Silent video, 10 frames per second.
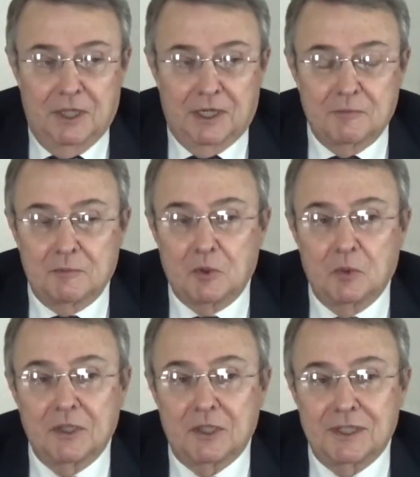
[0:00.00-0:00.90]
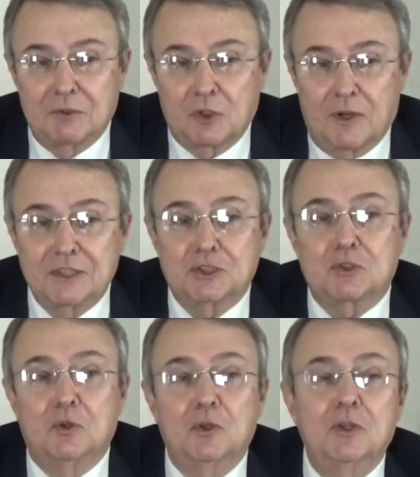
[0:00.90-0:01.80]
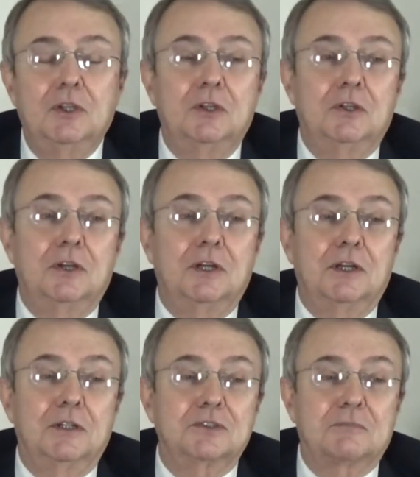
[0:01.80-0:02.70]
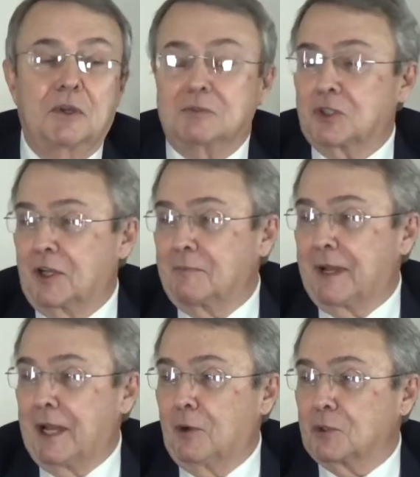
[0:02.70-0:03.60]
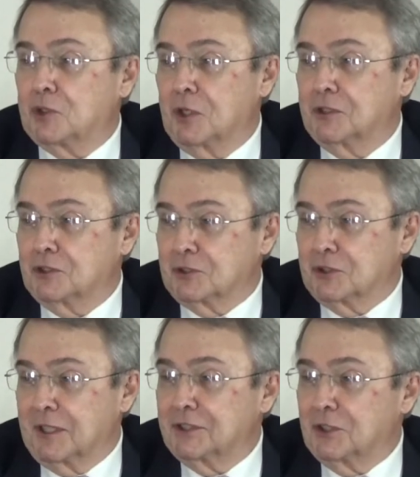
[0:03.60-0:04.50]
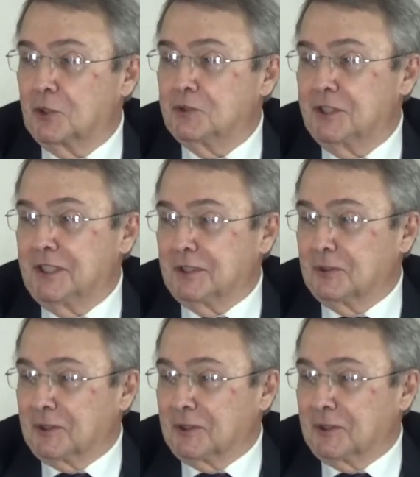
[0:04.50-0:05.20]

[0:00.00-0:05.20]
I remember one time in grade school, uh, somebody was talking about Howard Johnson's, and I said, "Who's he?"